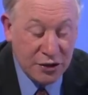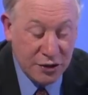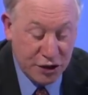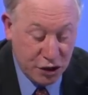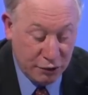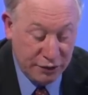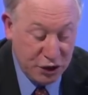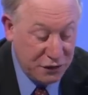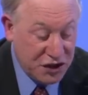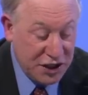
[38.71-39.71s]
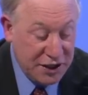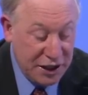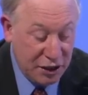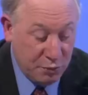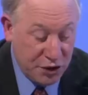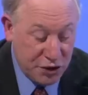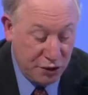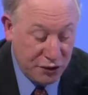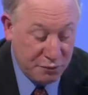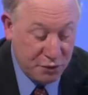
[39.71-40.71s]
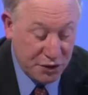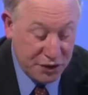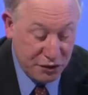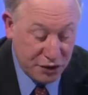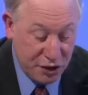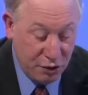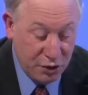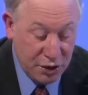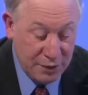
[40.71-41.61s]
to the children, "You have seen hell where the souls of poor sinners go."